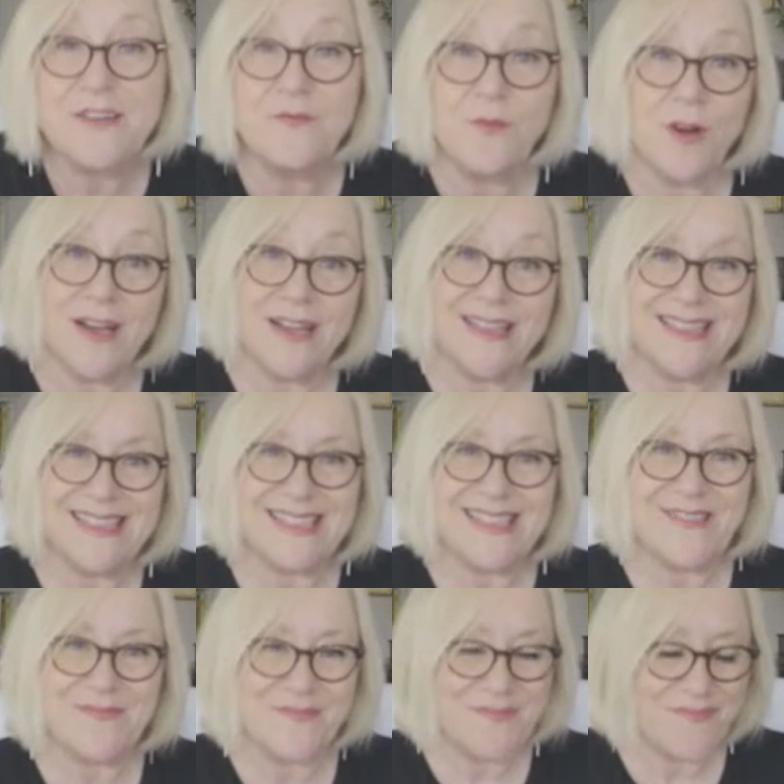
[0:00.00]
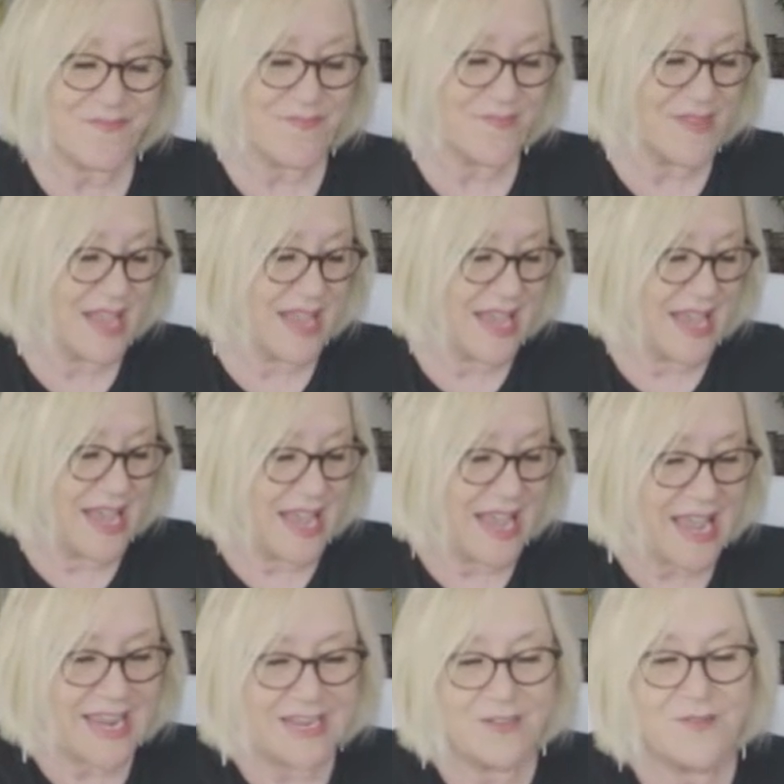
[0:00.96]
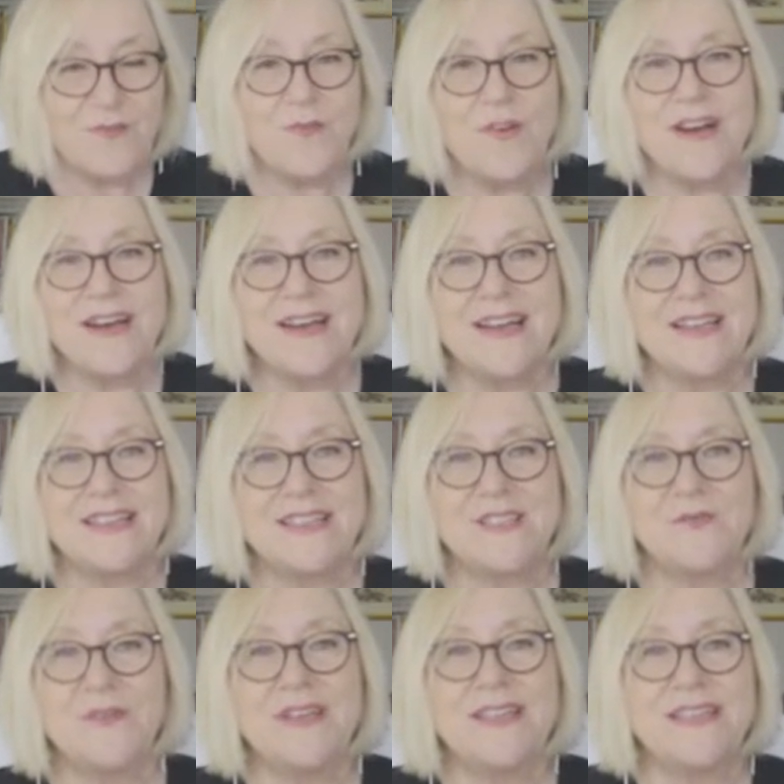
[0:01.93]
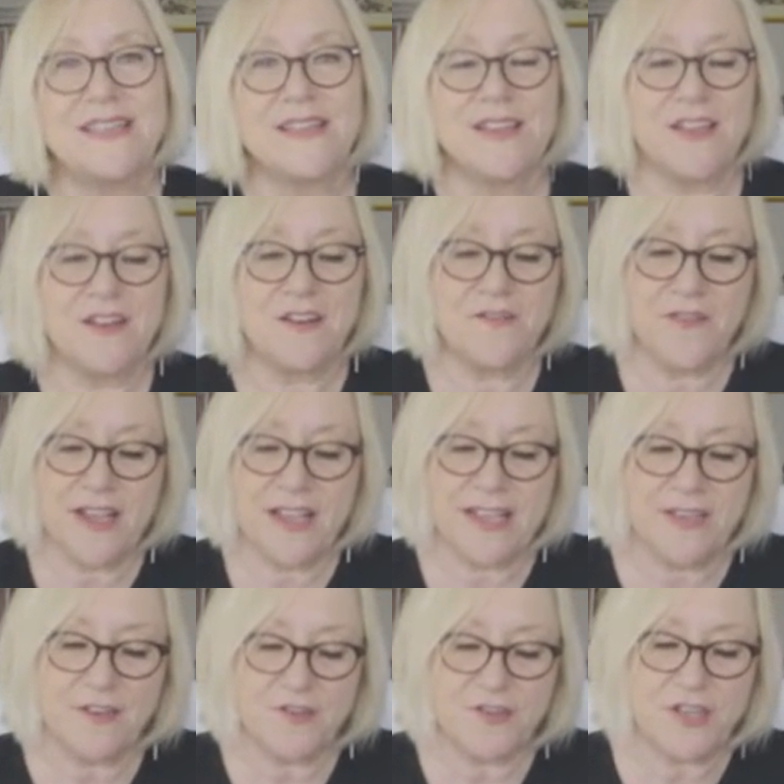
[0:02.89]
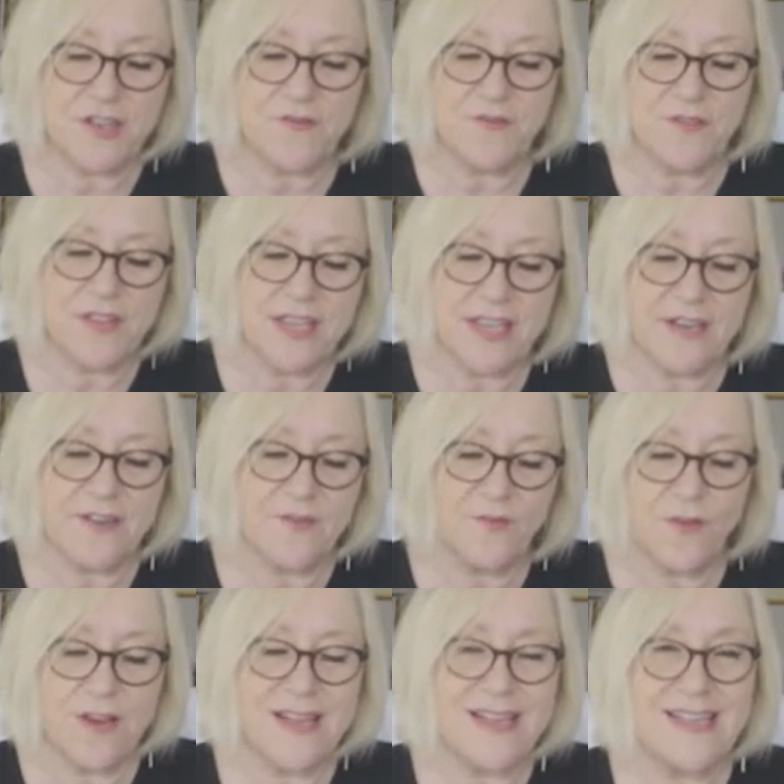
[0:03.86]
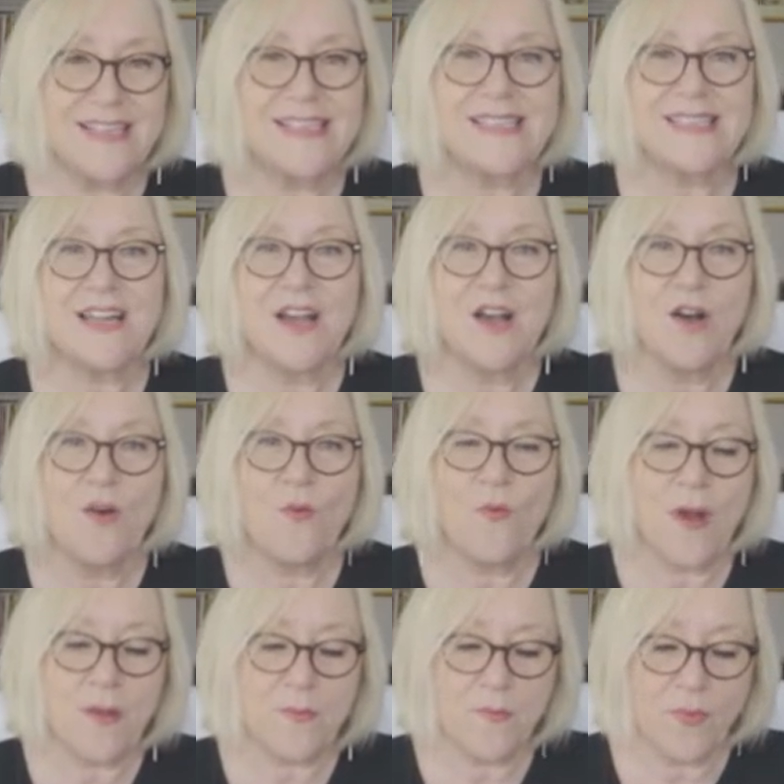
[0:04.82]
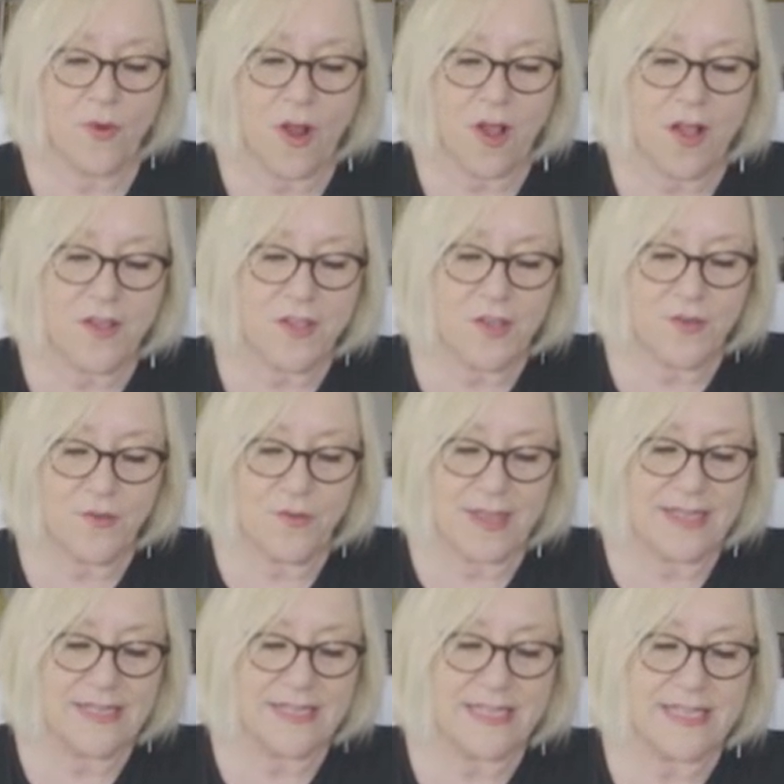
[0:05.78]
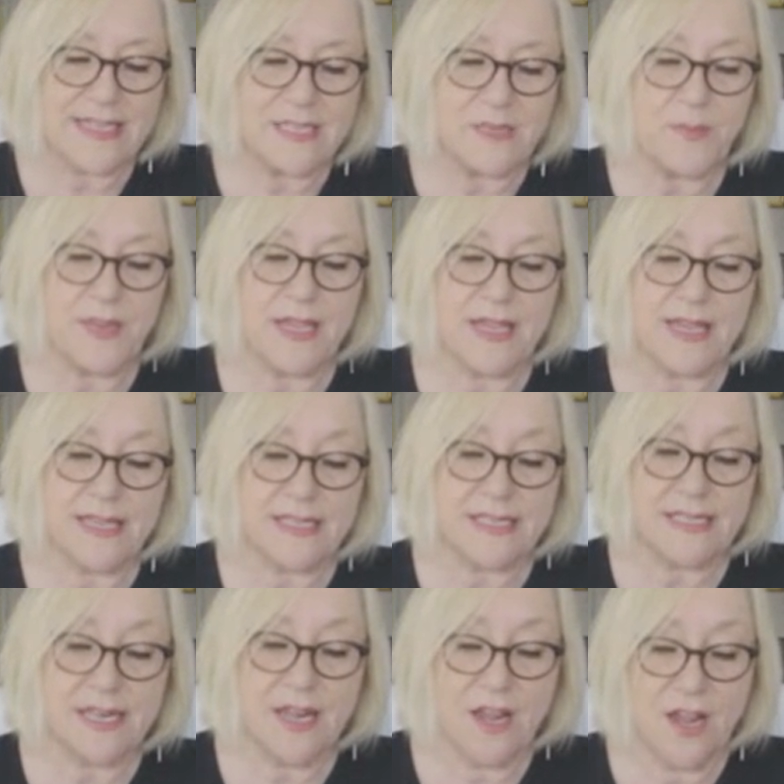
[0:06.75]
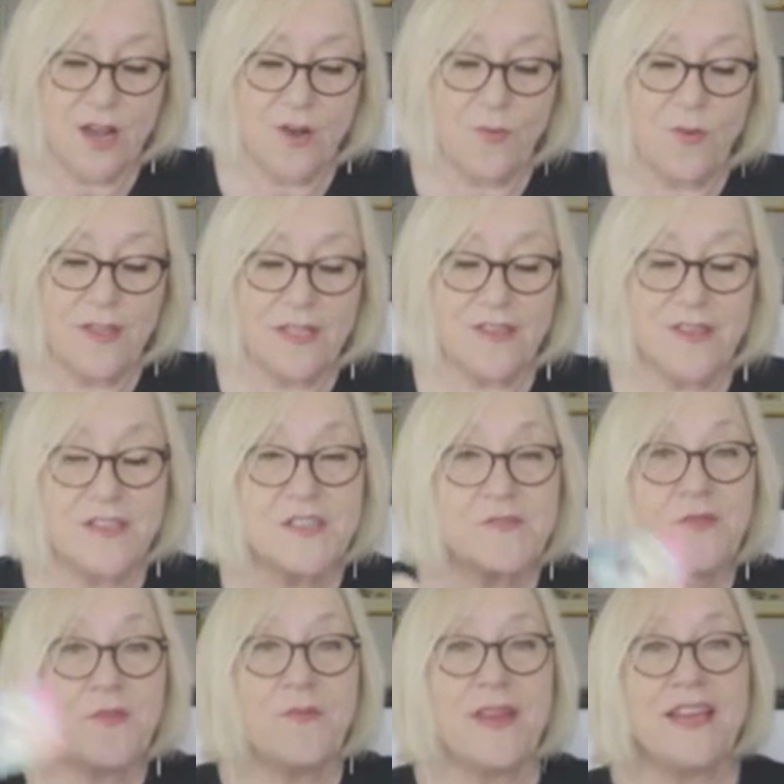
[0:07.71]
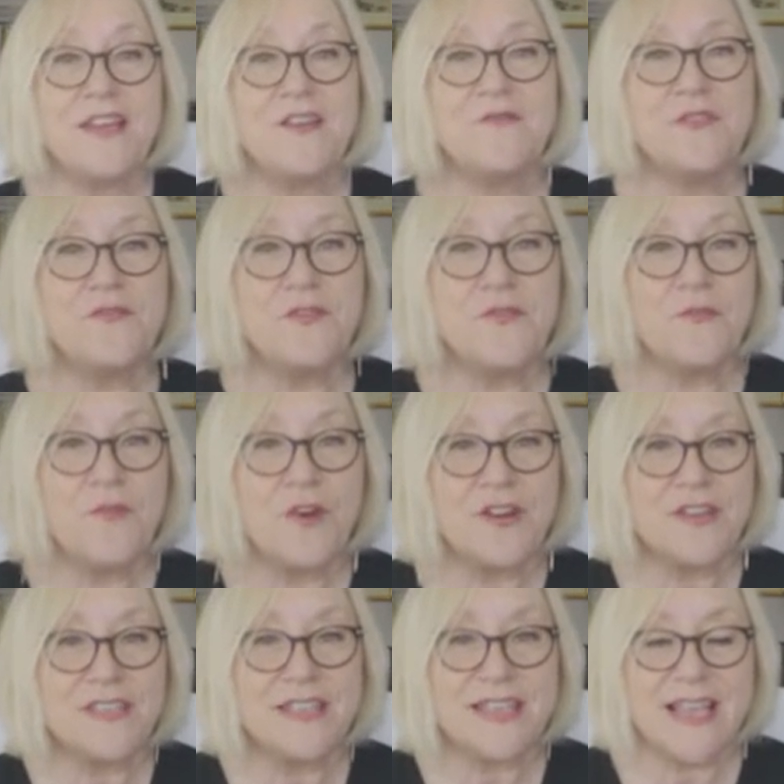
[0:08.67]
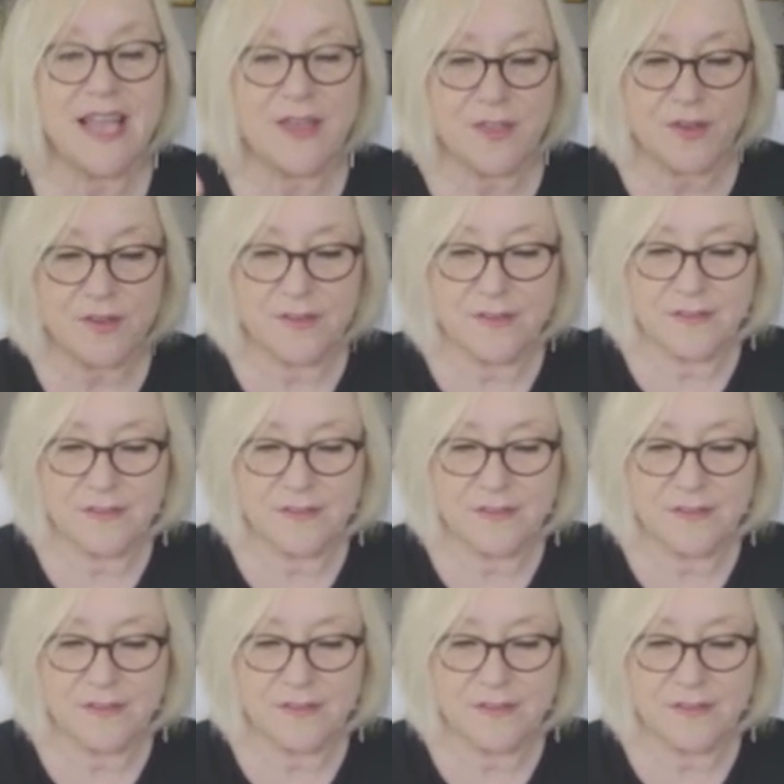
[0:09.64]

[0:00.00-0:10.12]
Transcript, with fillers: Wands? 8 of Wands, what is the clarifying energy for the 8 of Wands? What brought you into this place? Well, it looks for many of you, you work together.